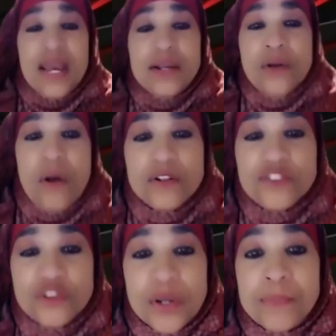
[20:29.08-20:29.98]
and
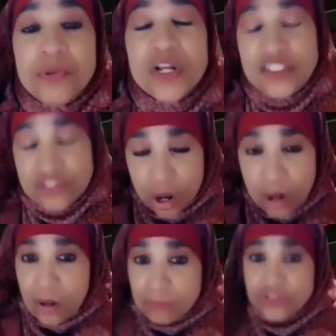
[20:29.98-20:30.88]
also it brings
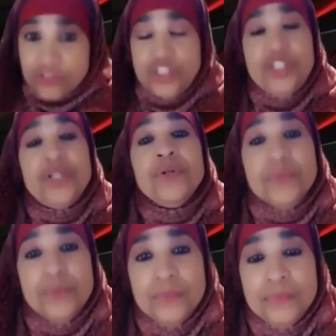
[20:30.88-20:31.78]
calm to
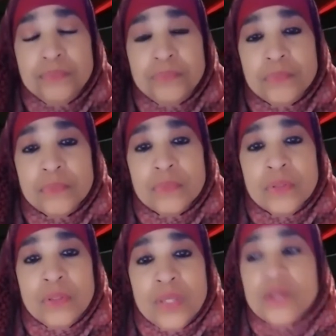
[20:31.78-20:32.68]
you.
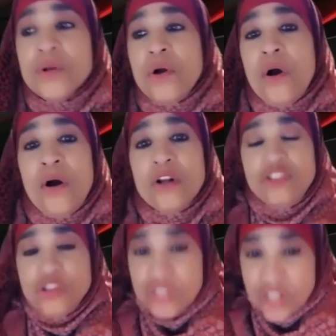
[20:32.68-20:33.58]
It'll
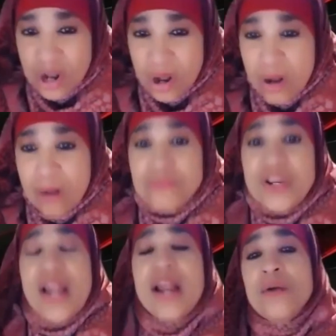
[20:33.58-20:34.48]
cause you to calm
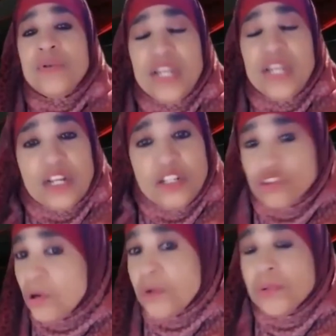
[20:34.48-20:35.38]
down and get
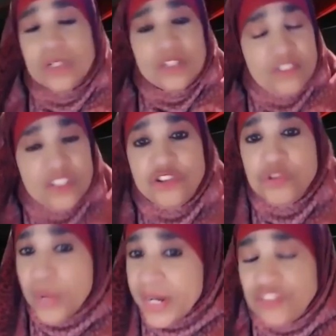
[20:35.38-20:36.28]
control of the
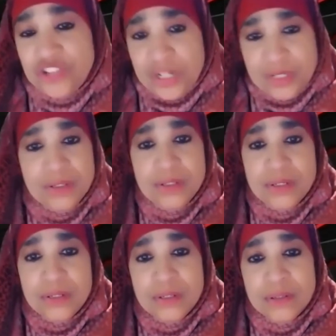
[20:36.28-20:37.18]
situation.
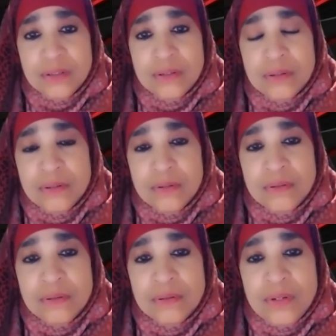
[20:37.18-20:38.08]

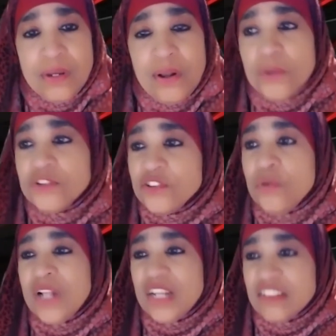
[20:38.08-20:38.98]
You know,
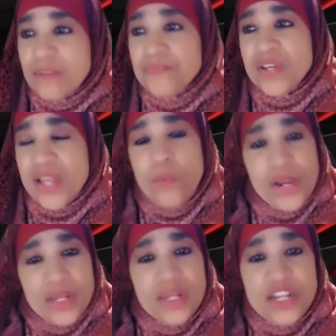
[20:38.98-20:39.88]
so that's something that
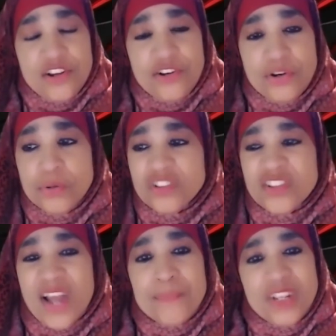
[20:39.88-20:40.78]
we need to do.
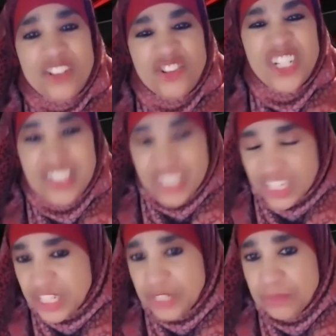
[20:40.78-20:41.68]
Stop the
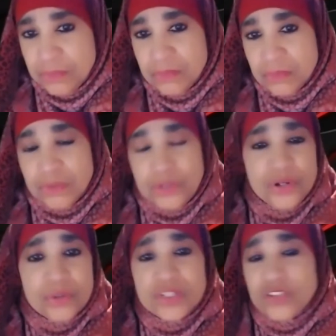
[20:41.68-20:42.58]
GD. You
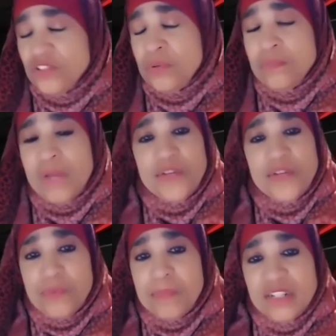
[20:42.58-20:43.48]
know, this is a reminder
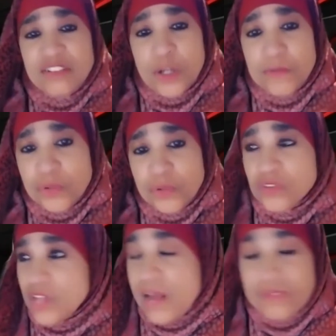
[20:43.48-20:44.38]
for myself too,
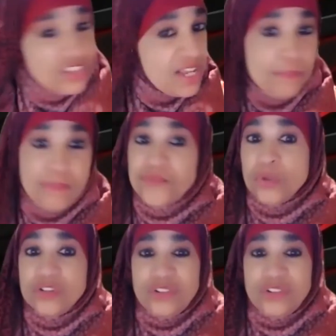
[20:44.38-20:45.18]
because I've said it before